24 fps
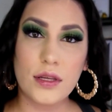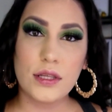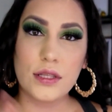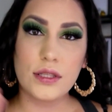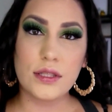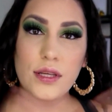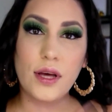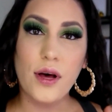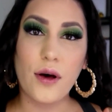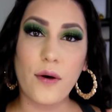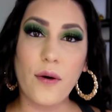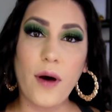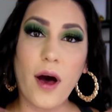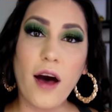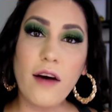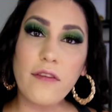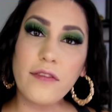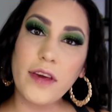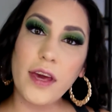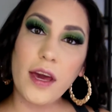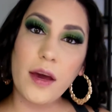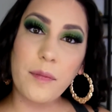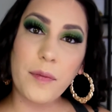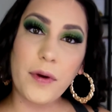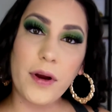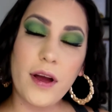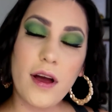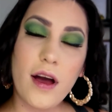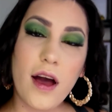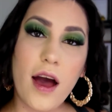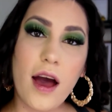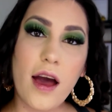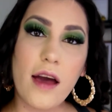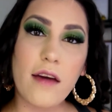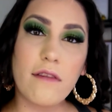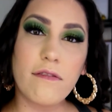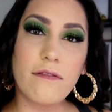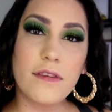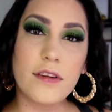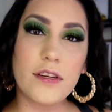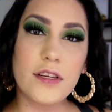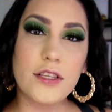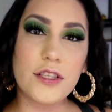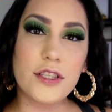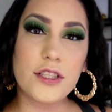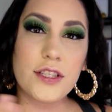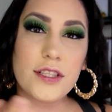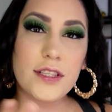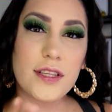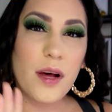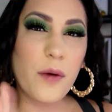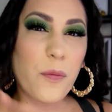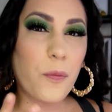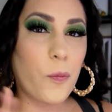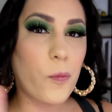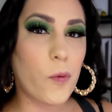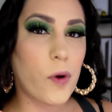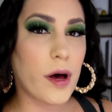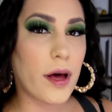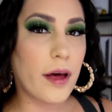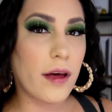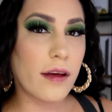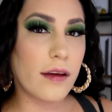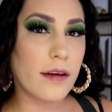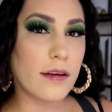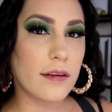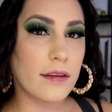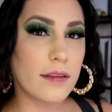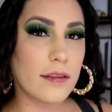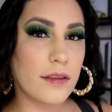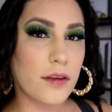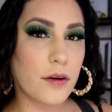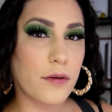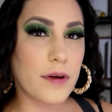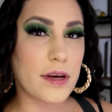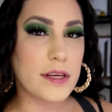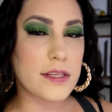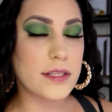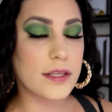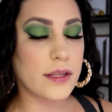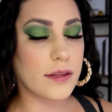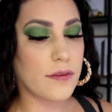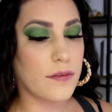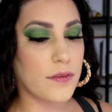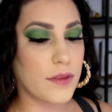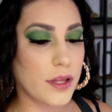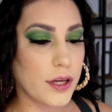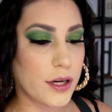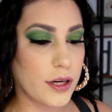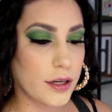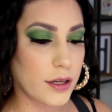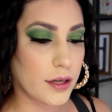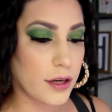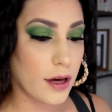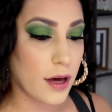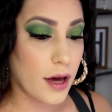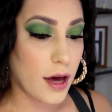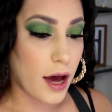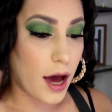So off camera, I finished somewhat the rest of the look.